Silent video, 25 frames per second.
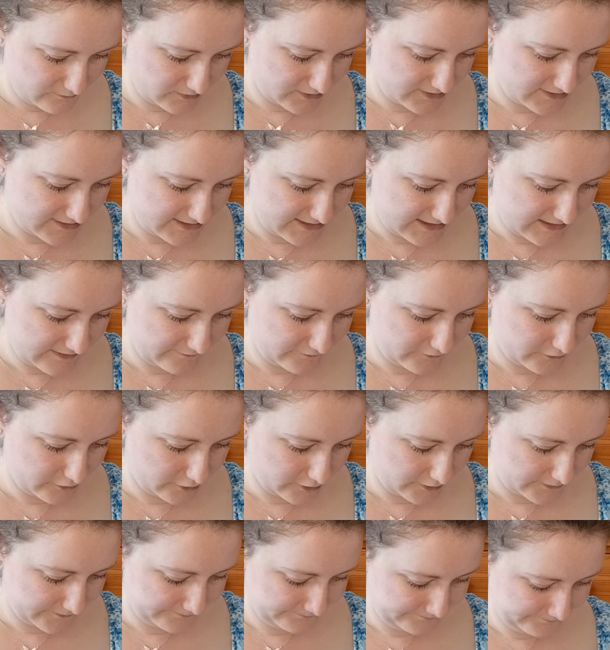ones that I've
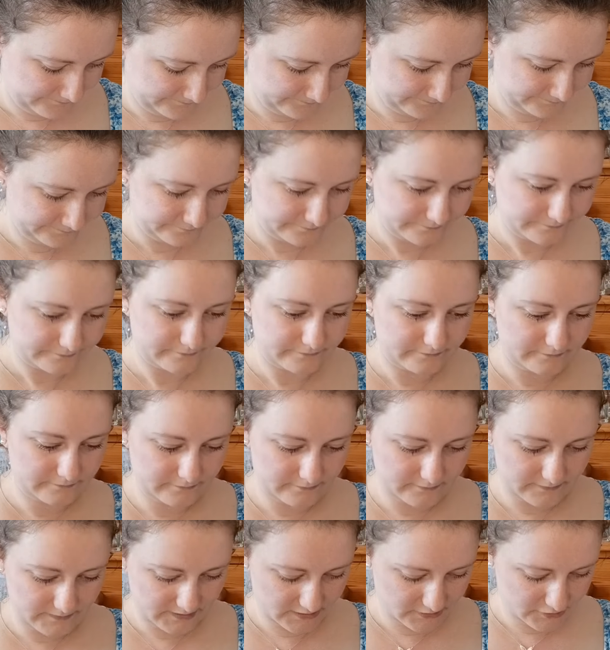got
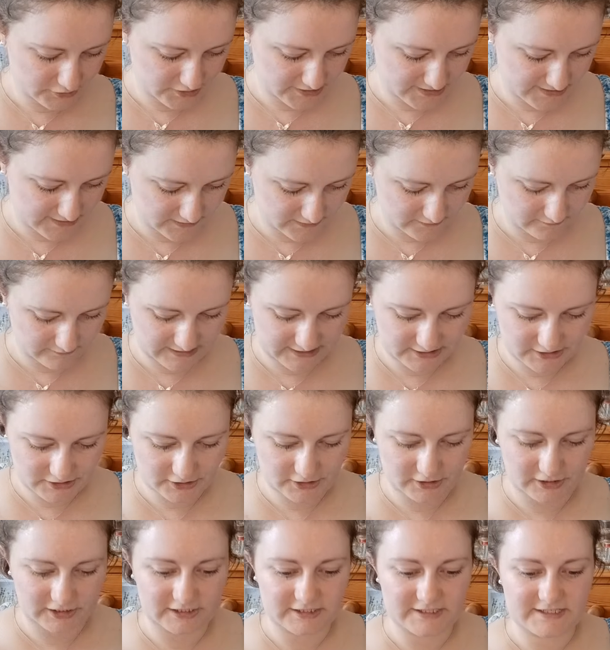just in a range of
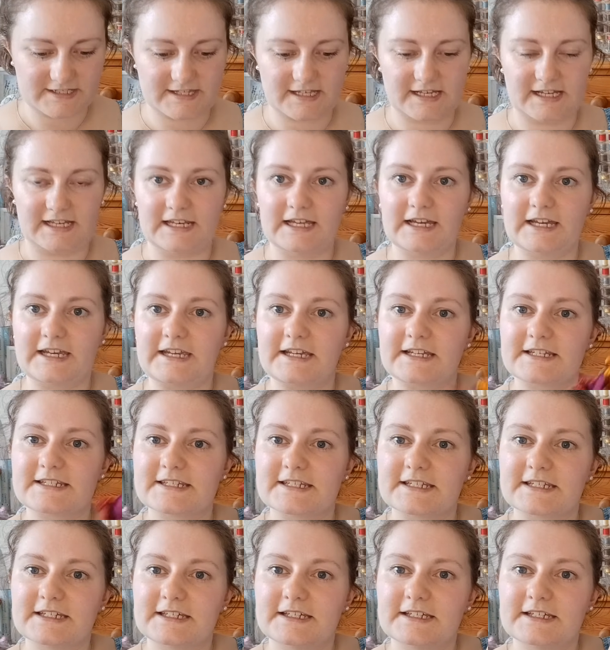colours that I liked.